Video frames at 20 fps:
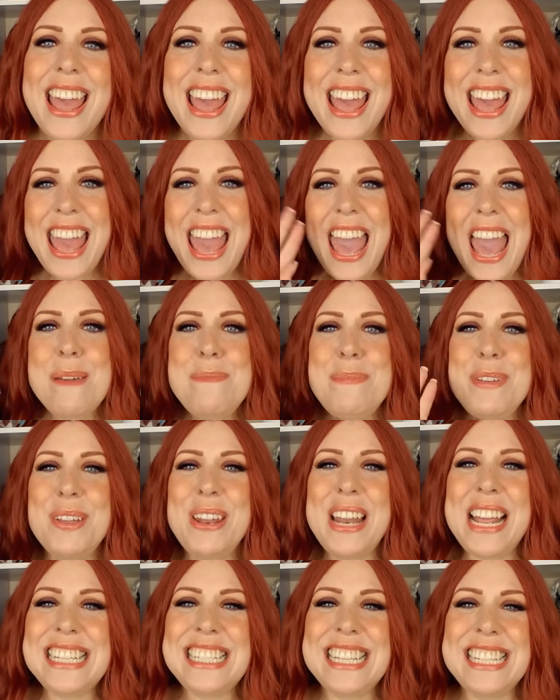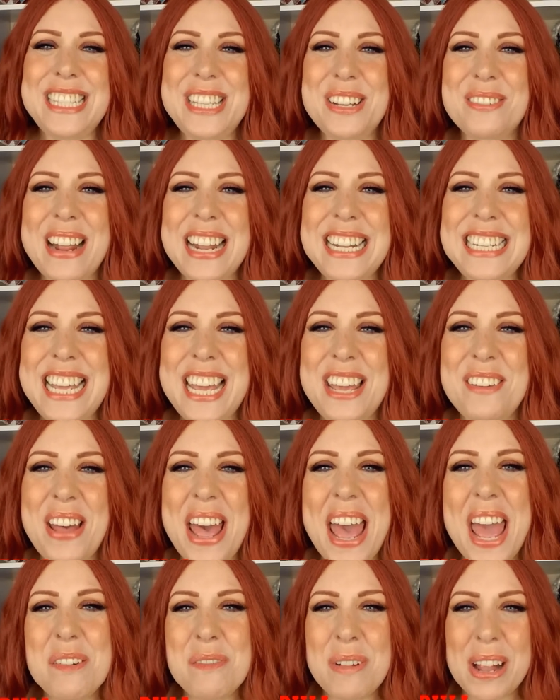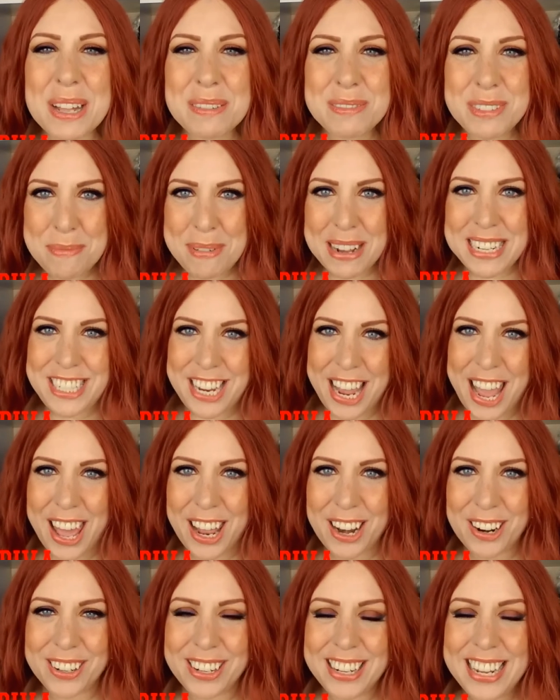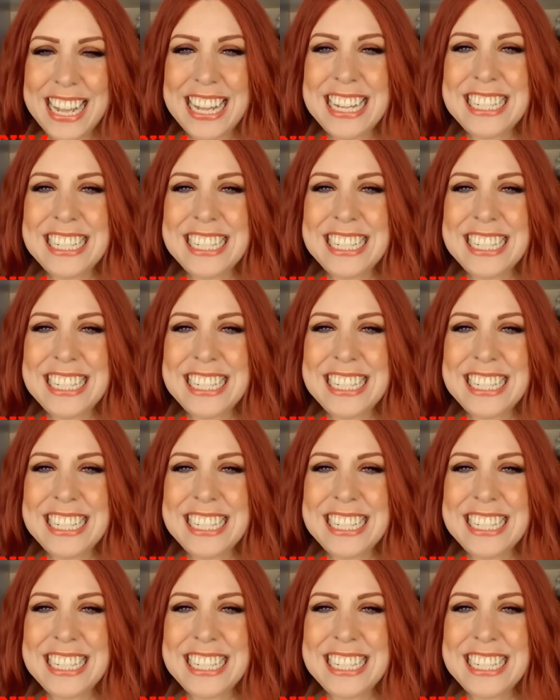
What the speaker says: Hey beauties, it's the Red Diva and welcome to my channel.